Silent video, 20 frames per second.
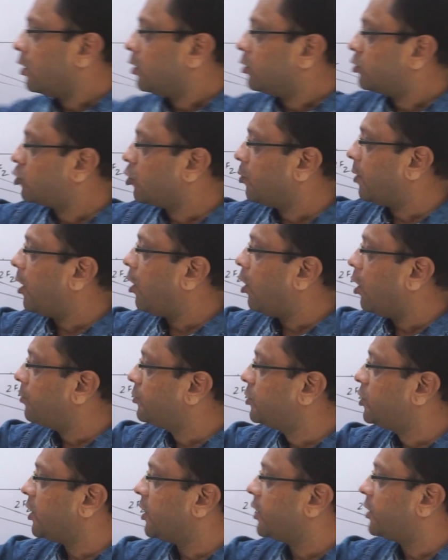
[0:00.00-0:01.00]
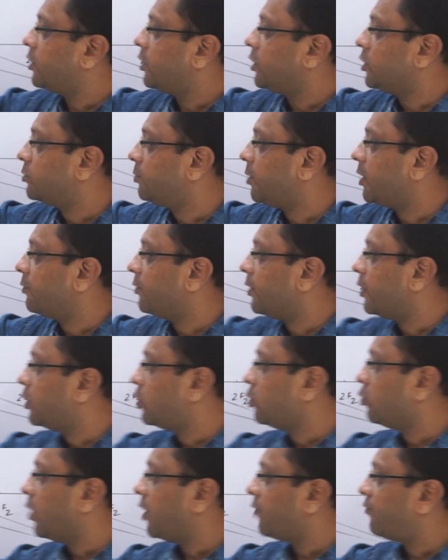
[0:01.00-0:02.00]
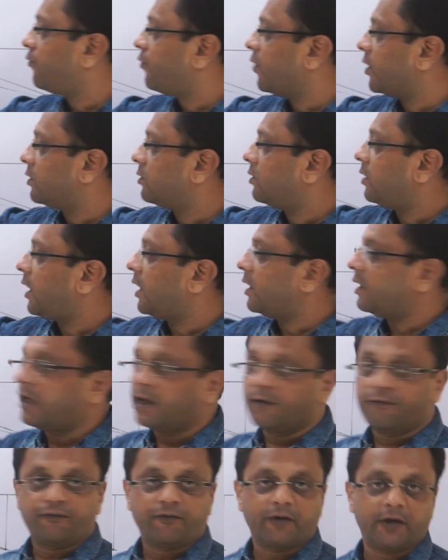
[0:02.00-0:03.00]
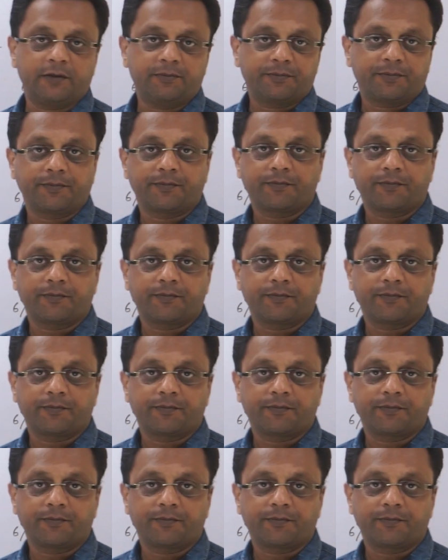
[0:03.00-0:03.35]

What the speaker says: So my object is between 2F1 and F1.